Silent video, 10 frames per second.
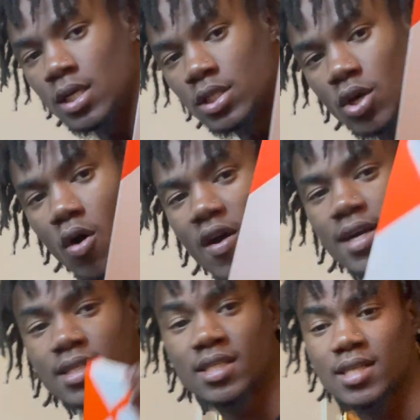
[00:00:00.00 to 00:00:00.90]

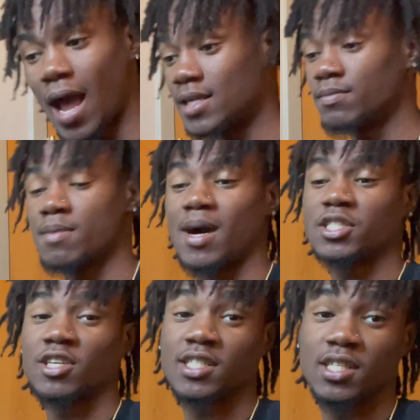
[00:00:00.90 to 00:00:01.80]
Portrays has been my
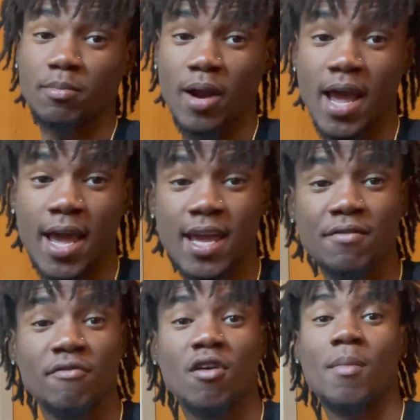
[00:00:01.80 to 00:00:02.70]
trusted brand
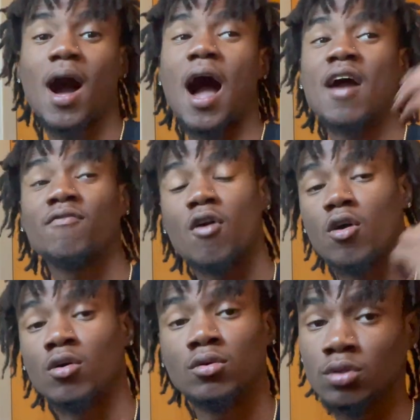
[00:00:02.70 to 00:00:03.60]
even for my
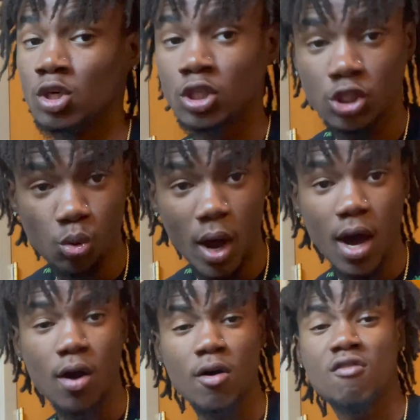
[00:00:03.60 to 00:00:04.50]
iPhone
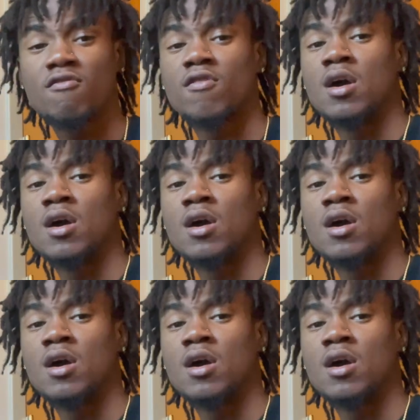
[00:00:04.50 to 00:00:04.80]
12.